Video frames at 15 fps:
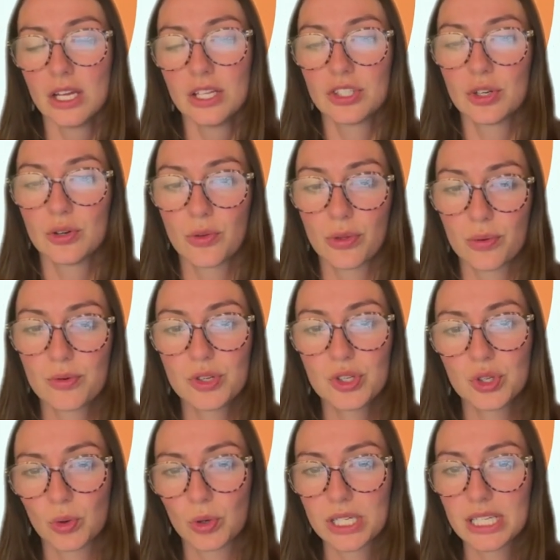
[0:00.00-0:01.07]
So, through
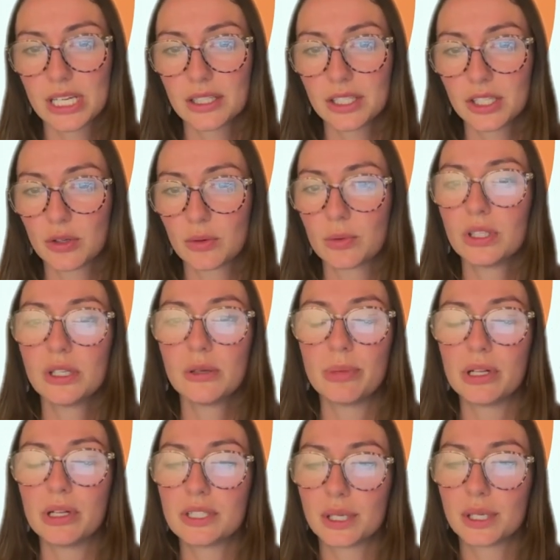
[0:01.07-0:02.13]
storytelling, you're really
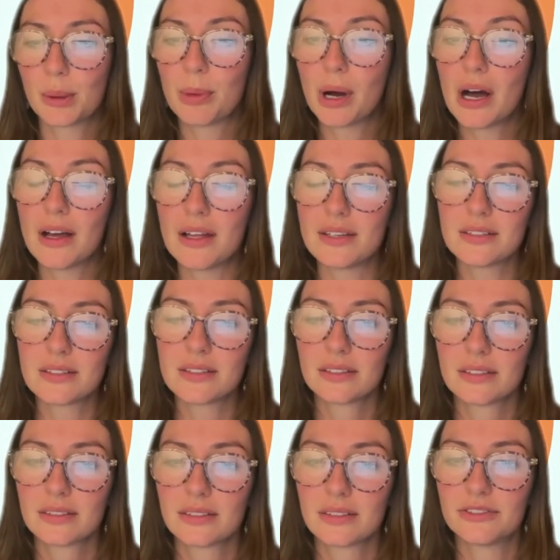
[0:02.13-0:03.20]
building a bond,
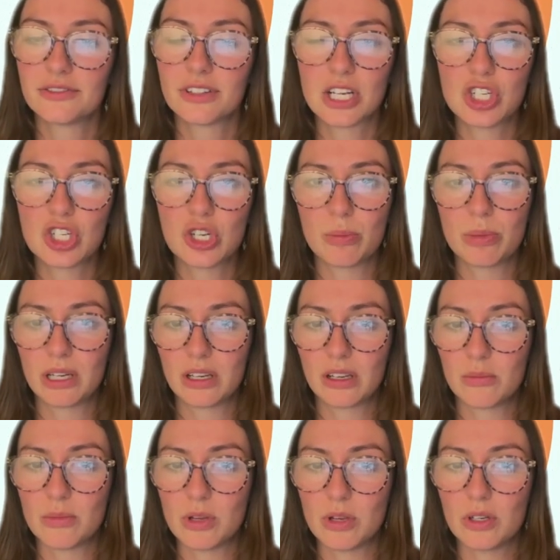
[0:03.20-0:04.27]
a friendship, and a
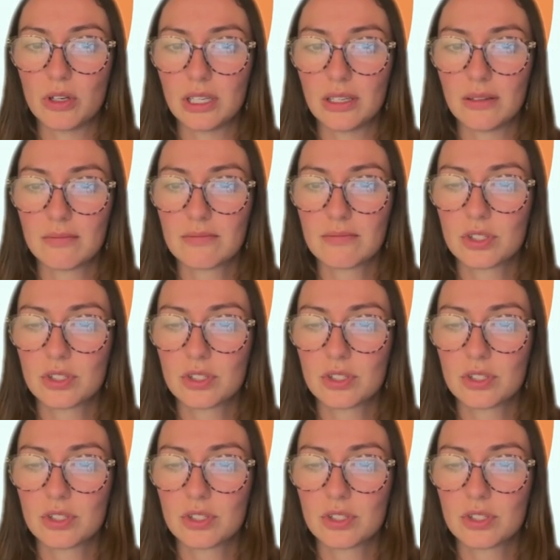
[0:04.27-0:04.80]
community.